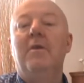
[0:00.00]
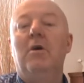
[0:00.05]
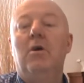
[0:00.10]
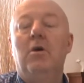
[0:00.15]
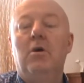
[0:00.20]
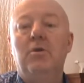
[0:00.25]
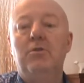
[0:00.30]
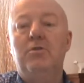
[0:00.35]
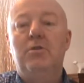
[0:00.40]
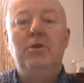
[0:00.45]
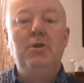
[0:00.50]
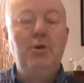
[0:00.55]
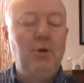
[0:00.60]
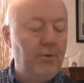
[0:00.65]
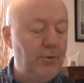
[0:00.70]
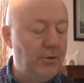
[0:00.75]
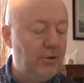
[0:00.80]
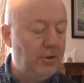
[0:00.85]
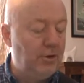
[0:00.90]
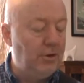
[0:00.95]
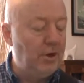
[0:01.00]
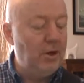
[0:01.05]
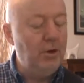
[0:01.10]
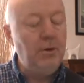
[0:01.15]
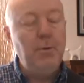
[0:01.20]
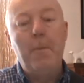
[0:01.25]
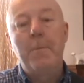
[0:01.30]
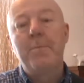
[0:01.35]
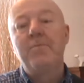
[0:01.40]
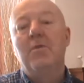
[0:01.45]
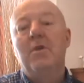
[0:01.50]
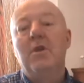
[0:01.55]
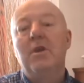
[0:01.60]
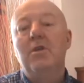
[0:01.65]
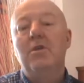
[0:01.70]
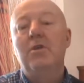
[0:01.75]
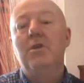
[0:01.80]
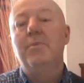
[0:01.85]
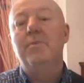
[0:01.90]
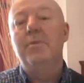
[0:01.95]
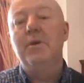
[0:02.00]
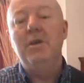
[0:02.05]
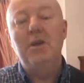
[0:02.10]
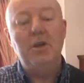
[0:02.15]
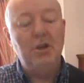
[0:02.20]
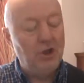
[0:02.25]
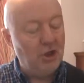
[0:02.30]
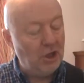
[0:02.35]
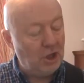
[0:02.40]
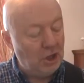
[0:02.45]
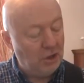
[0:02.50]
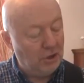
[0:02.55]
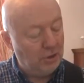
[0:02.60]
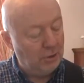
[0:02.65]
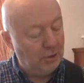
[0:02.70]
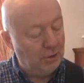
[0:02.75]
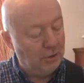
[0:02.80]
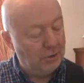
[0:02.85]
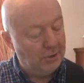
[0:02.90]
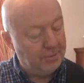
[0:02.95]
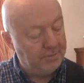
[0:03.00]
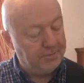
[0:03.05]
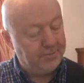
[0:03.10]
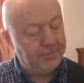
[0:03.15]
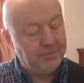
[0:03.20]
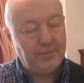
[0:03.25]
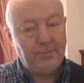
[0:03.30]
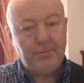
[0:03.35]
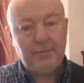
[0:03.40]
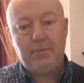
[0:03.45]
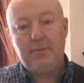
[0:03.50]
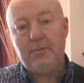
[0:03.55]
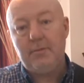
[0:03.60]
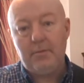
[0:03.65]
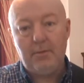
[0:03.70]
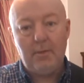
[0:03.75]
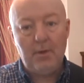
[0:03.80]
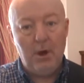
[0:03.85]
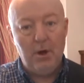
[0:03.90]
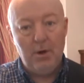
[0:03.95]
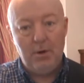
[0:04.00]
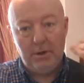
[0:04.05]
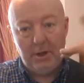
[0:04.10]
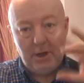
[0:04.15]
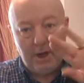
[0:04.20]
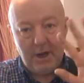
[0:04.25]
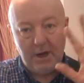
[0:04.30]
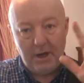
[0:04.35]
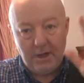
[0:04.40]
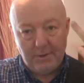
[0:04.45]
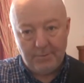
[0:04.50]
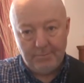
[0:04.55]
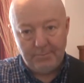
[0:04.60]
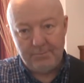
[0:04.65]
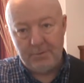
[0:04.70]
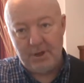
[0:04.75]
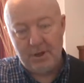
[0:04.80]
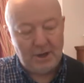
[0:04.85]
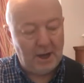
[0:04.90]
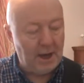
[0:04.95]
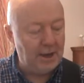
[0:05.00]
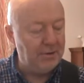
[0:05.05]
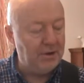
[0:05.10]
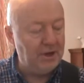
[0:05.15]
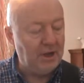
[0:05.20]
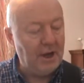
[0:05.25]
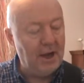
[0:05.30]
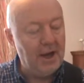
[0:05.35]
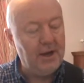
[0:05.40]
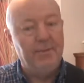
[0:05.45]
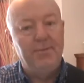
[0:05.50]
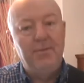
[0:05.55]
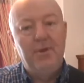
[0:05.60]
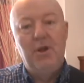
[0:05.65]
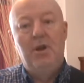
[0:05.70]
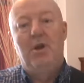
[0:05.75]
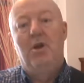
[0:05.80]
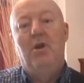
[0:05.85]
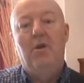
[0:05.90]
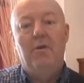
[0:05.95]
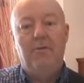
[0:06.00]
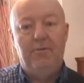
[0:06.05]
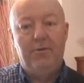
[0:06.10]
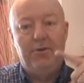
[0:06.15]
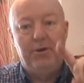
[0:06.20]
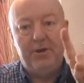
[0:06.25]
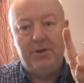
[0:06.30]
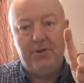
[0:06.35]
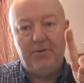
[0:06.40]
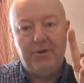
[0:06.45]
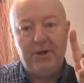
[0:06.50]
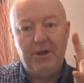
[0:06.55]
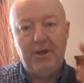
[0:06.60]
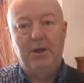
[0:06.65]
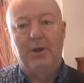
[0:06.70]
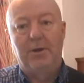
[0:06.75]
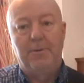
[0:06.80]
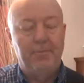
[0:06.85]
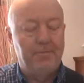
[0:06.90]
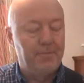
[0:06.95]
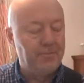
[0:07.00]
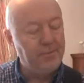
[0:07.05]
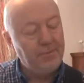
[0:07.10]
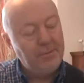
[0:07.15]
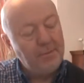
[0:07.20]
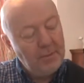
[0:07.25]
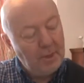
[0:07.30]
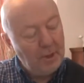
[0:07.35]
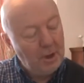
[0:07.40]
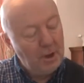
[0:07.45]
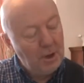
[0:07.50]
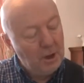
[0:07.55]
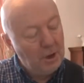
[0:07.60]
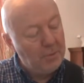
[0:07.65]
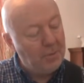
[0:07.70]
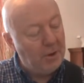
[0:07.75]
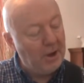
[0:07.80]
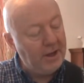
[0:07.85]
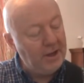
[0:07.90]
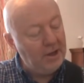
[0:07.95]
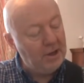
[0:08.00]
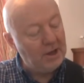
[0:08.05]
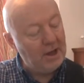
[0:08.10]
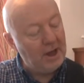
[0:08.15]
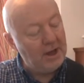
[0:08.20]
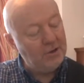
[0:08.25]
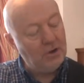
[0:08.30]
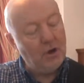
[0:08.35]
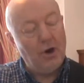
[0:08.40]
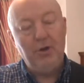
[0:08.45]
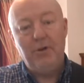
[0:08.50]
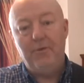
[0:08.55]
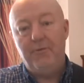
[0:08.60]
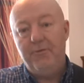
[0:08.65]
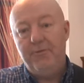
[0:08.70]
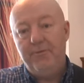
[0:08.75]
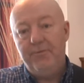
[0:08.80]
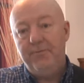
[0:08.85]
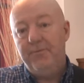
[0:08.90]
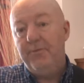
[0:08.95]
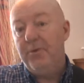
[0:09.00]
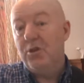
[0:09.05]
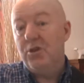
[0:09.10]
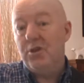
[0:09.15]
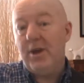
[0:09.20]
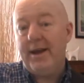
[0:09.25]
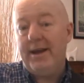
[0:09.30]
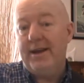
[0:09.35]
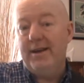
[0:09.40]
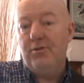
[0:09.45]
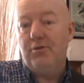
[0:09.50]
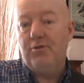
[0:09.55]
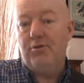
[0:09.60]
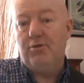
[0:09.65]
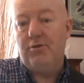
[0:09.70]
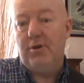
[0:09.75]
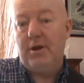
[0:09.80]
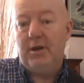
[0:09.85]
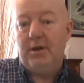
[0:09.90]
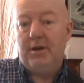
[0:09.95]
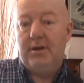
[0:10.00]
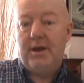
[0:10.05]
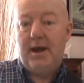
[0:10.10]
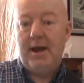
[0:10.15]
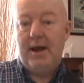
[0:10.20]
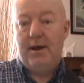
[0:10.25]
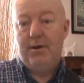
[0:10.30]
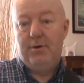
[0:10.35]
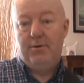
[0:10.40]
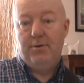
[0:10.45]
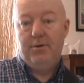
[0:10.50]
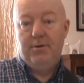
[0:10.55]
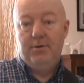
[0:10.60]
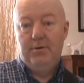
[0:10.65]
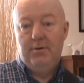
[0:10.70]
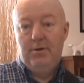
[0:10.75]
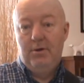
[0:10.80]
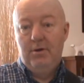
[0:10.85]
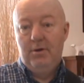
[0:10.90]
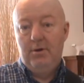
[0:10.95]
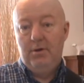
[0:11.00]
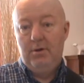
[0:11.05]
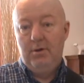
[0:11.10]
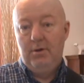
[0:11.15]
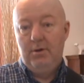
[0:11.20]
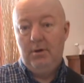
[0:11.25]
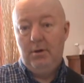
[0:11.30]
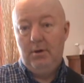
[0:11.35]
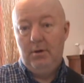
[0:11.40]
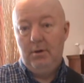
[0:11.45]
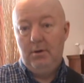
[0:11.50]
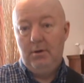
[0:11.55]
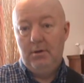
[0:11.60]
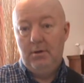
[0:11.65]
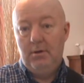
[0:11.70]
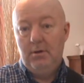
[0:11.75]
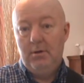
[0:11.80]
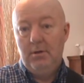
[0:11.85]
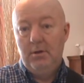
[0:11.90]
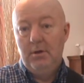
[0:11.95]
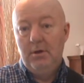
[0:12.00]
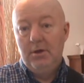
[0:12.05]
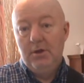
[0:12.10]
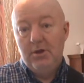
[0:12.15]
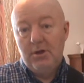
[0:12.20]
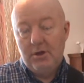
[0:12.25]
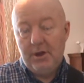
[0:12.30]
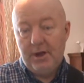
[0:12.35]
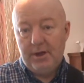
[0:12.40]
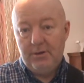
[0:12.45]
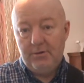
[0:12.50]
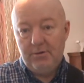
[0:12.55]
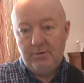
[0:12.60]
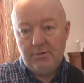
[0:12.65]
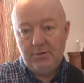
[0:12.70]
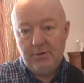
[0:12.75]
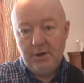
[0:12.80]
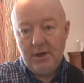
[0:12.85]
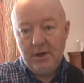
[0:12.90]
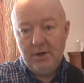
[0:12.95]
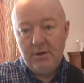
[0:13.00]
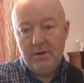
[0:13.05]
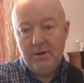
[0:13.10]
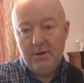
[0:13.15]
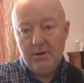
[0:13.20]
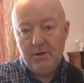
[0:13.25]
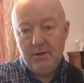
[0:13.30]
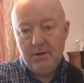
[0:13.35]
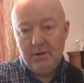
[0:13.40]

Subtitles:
Also useful to know is going to be your G chord. Okay, this hand again, first finger, place that on the 2nd string down, 2nd string